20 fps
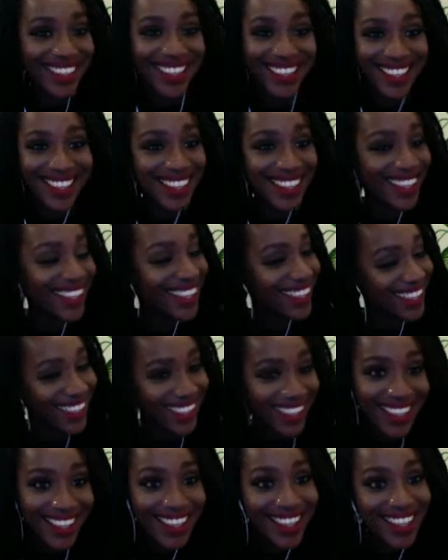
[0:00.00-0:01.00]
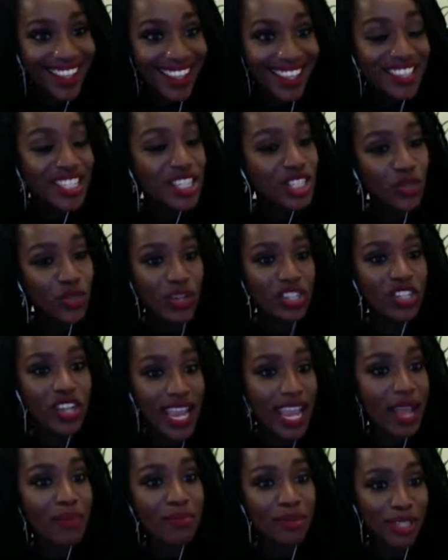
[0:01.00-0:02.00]
Did you read your
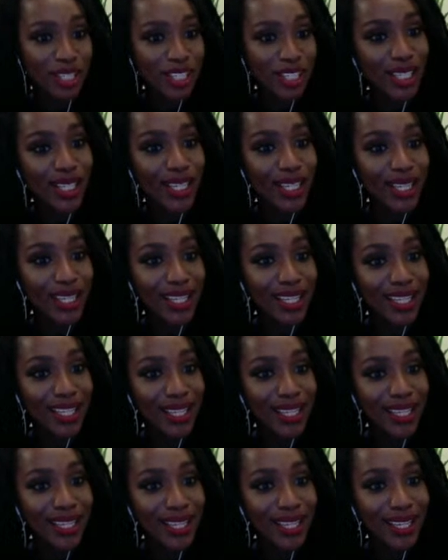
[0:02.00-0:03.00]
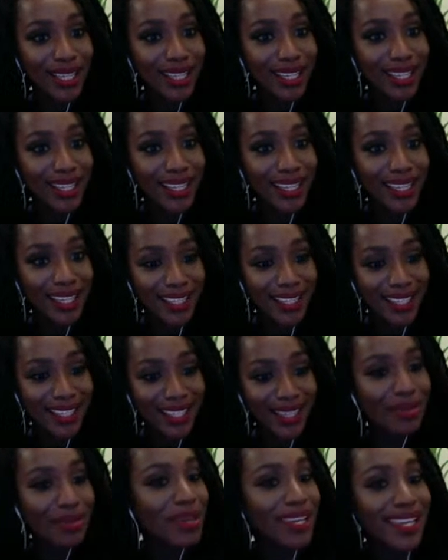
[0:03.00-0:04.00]
handbook? Because
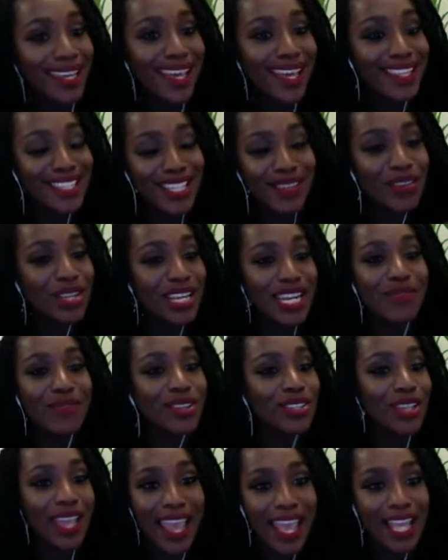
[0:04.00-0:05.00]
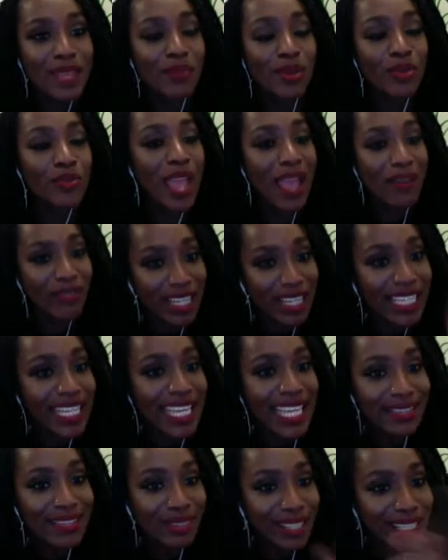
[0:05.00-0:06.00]
if you didn't read your handbook, you have
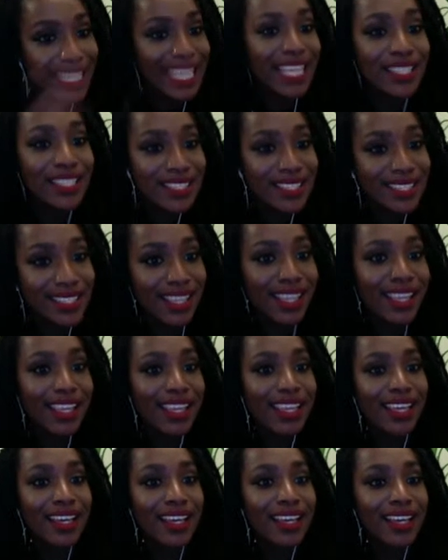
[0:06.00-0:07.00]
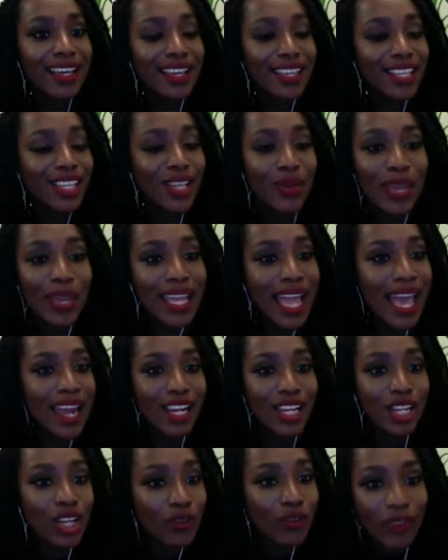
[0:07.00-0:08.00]
click links. You ain't got to
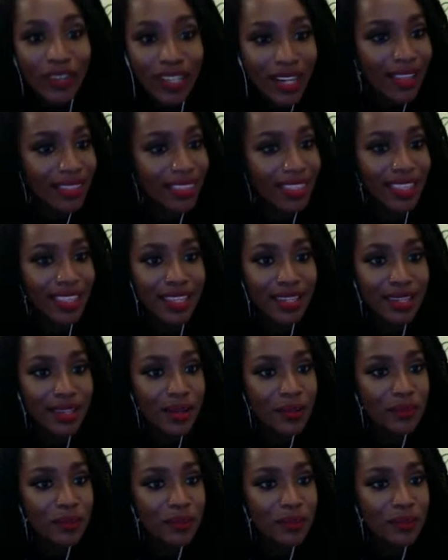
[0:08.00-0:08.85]
look for nothing.